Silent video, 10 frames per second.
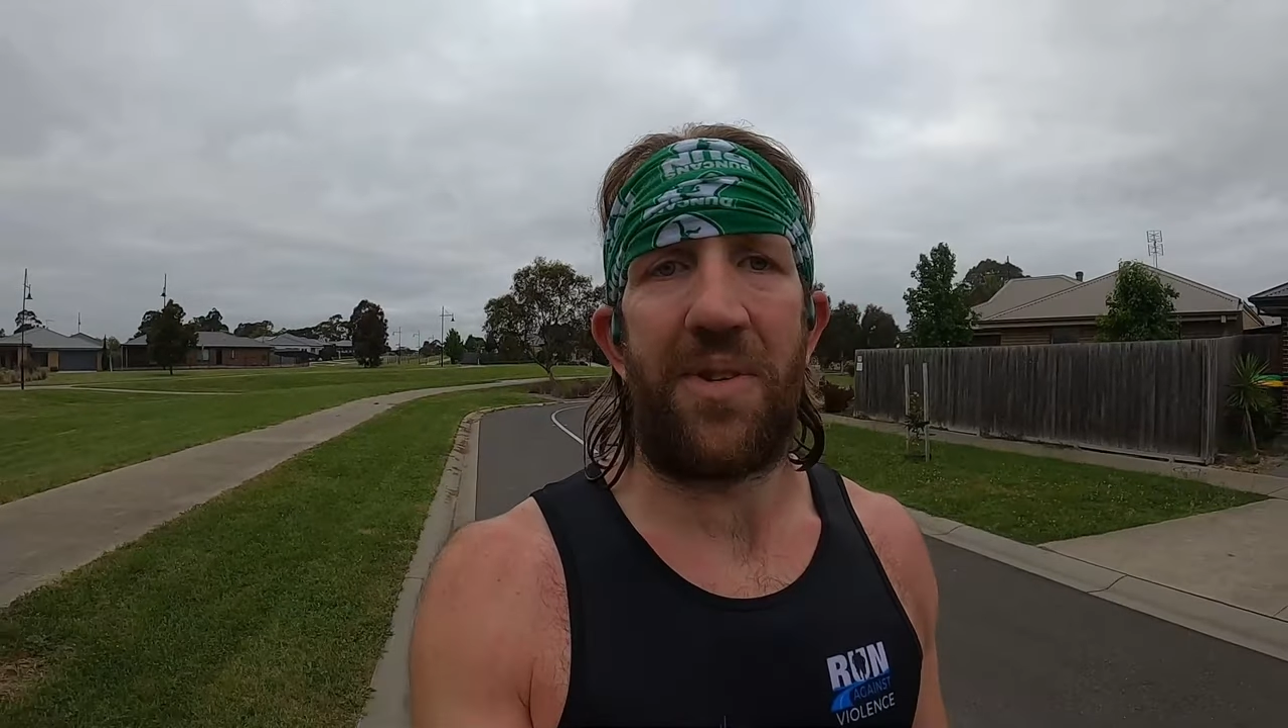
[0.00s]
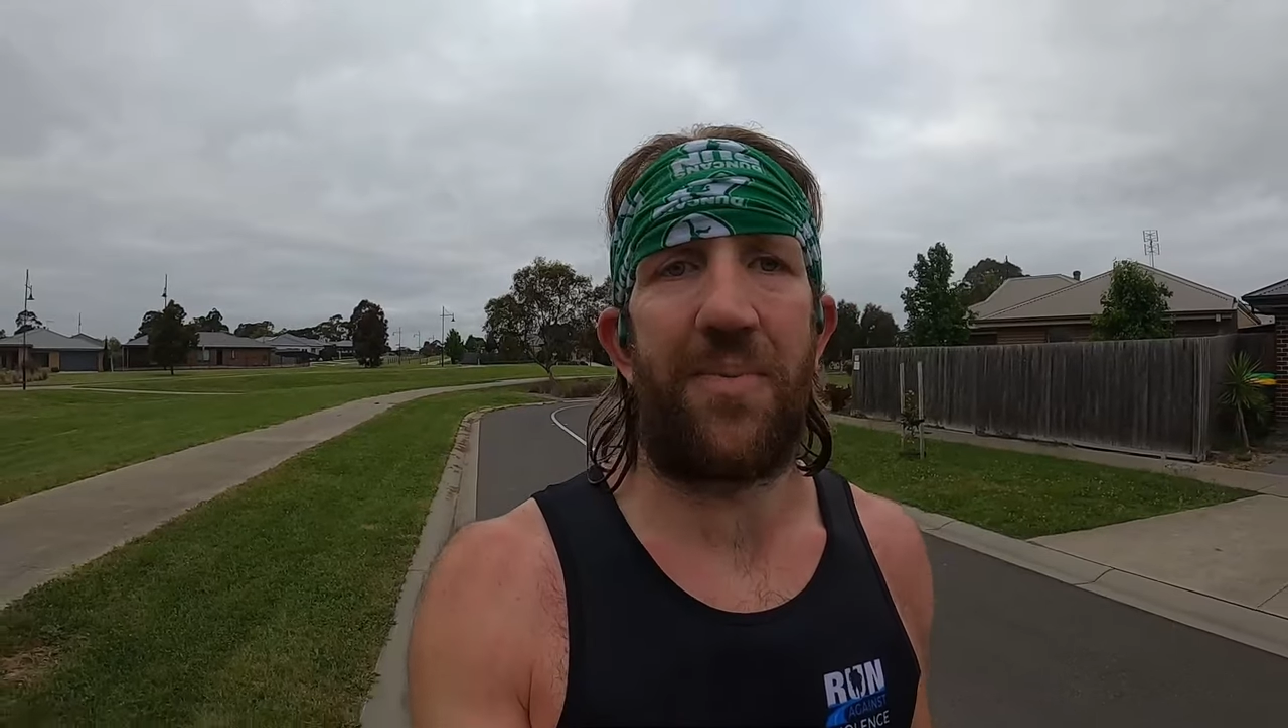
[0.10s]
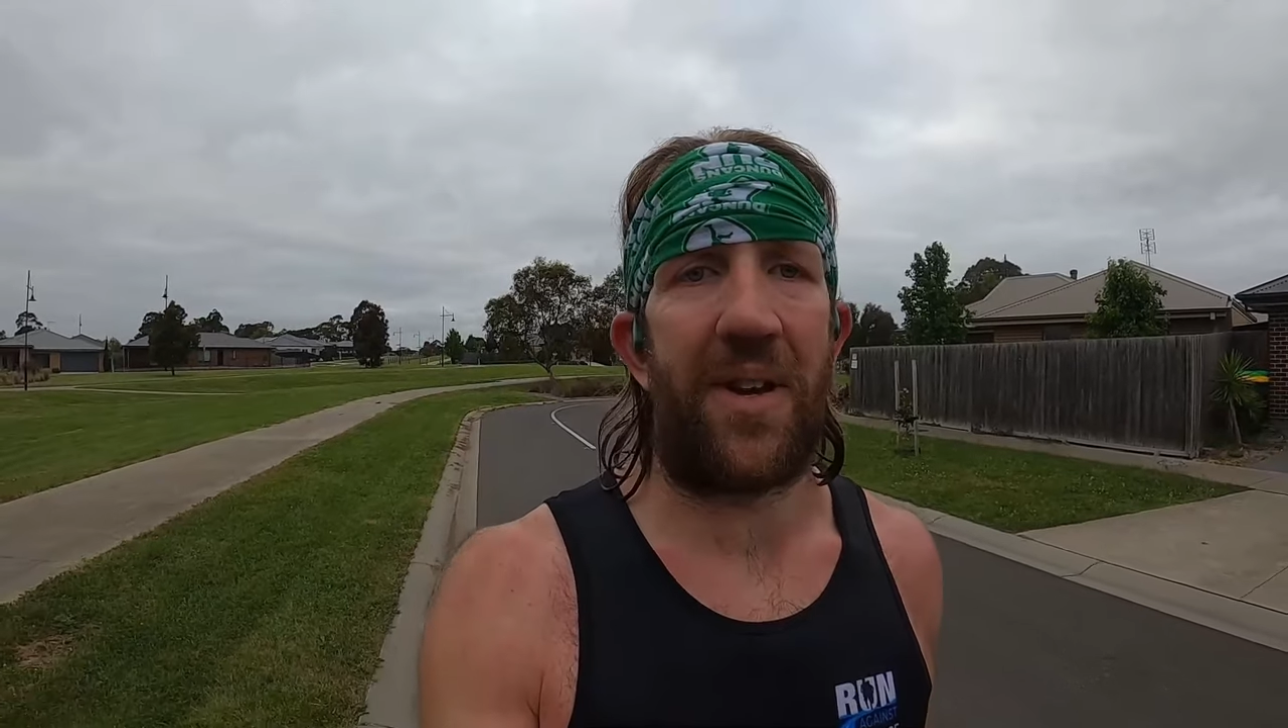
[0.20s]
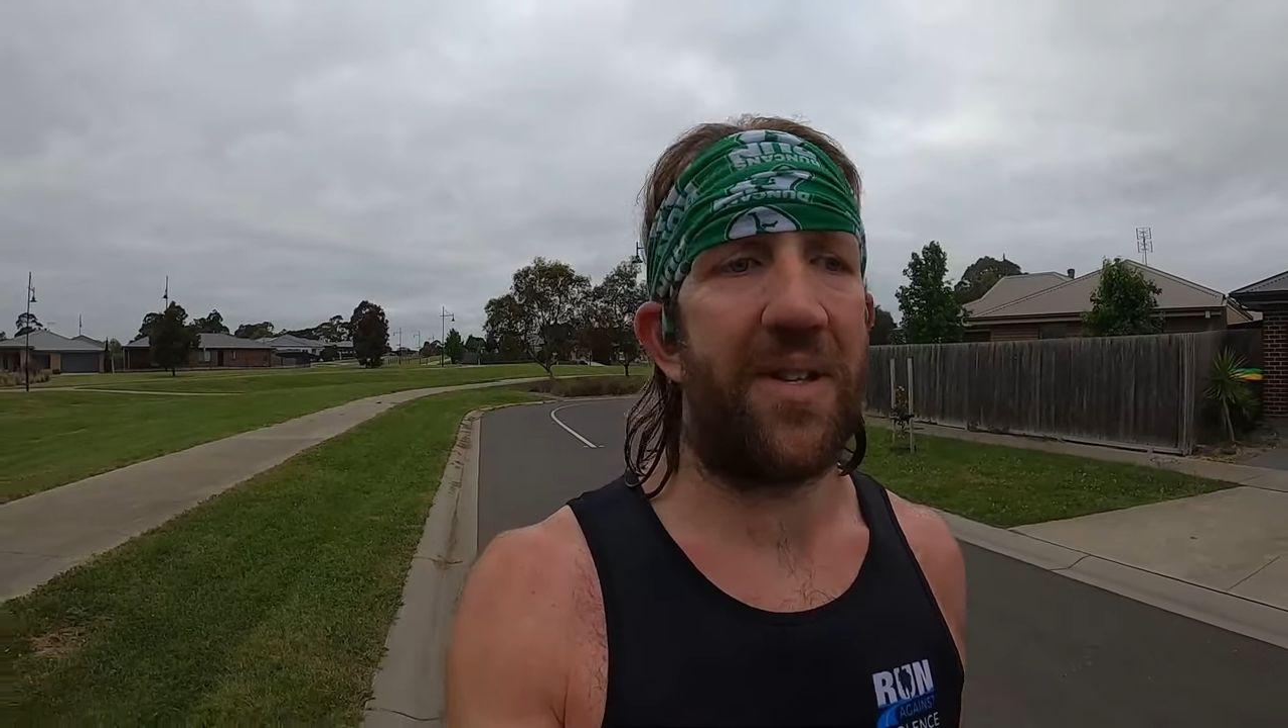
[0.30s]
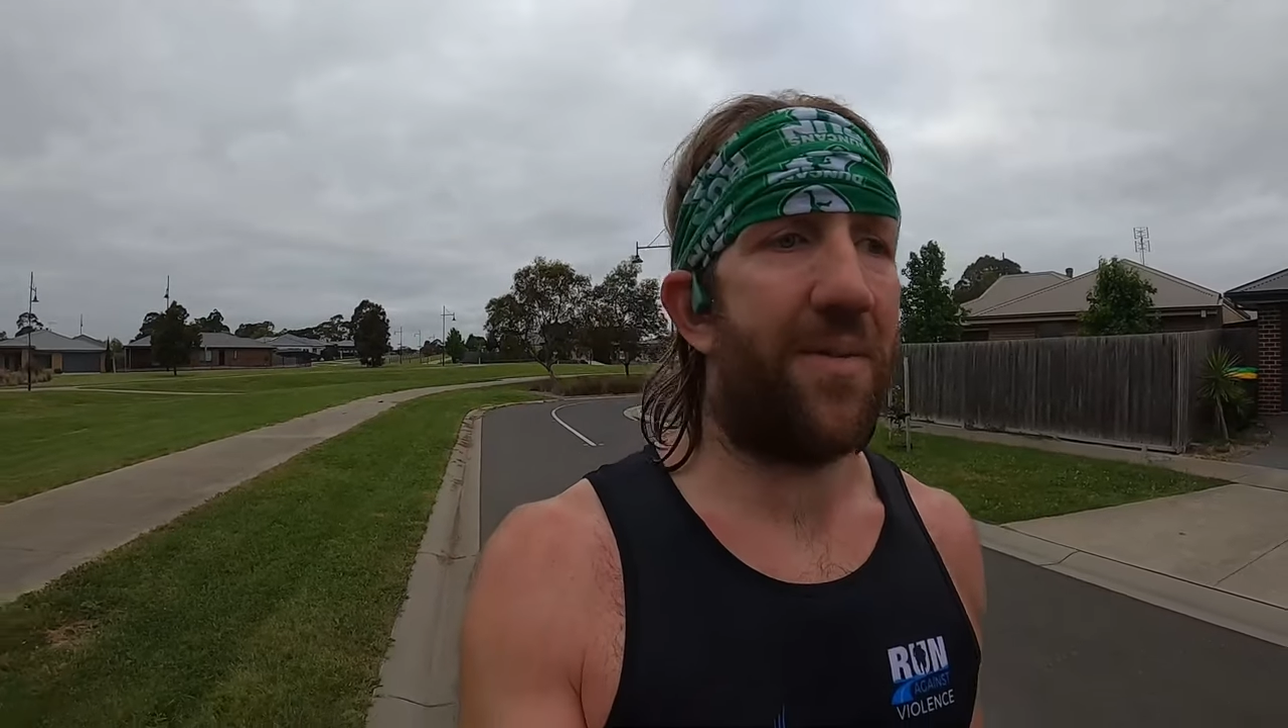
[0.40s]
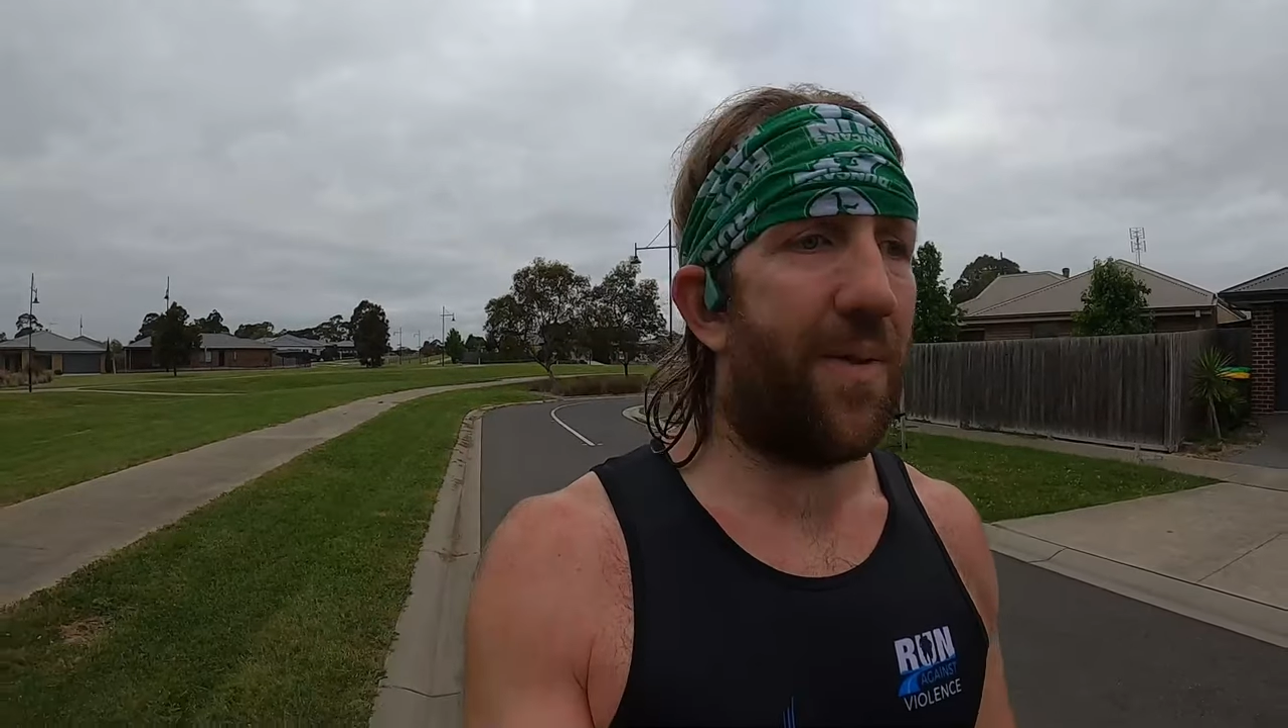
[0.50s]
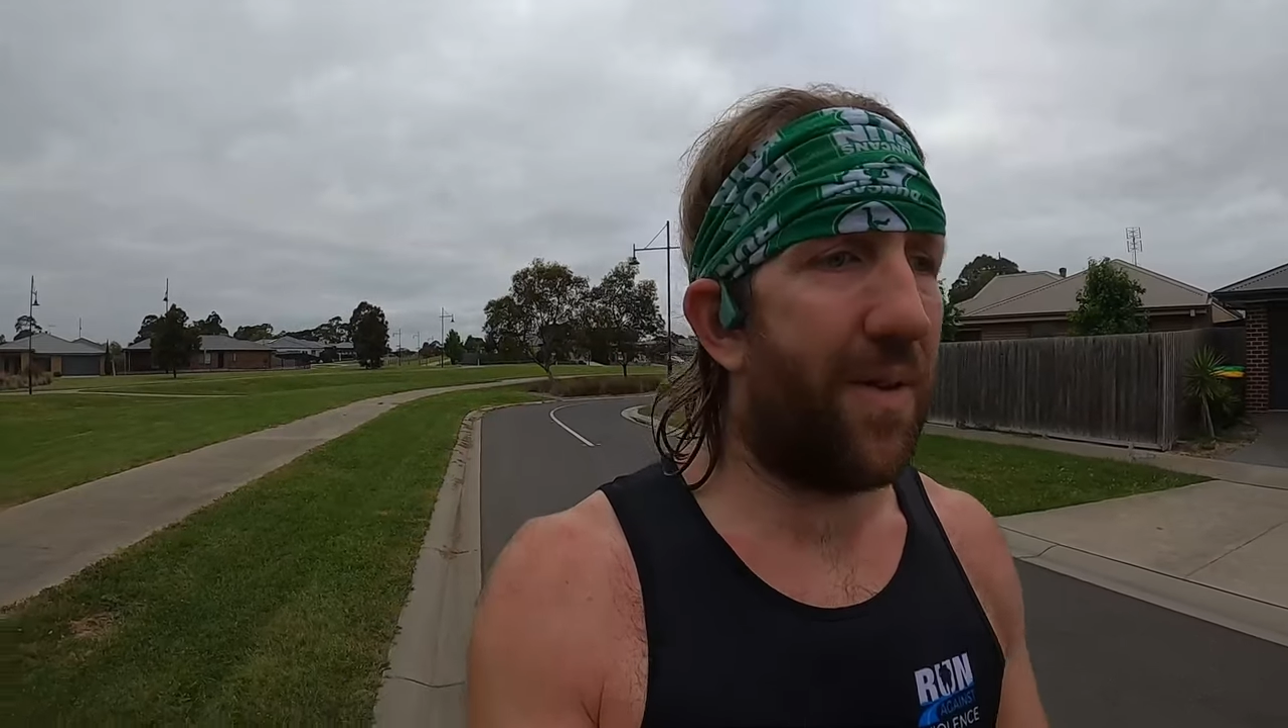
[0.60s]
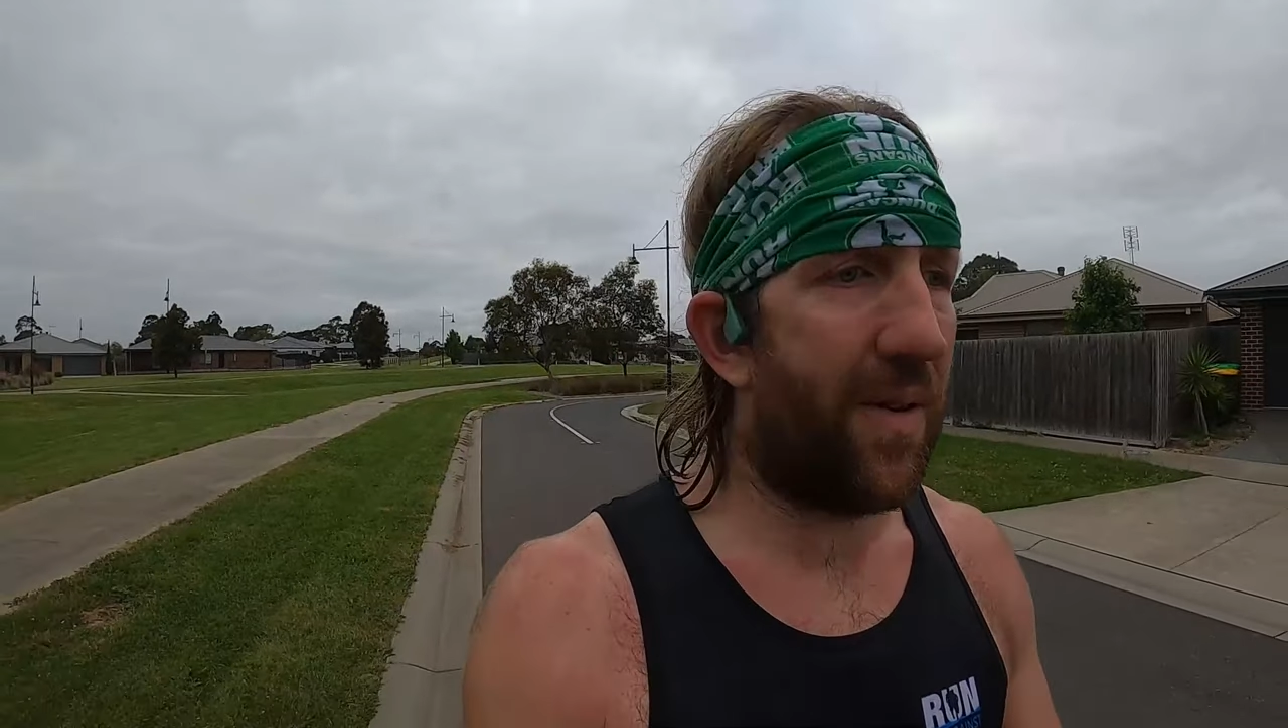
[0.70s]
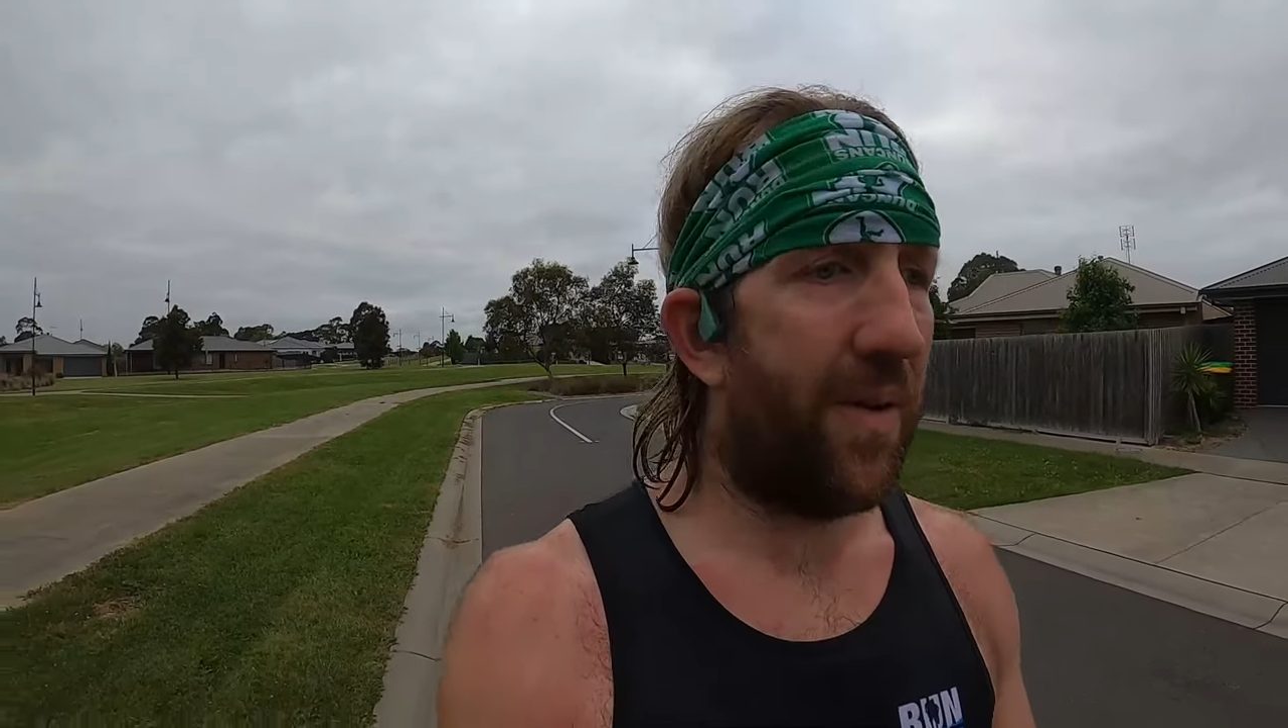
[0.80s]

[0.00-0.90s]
perspective.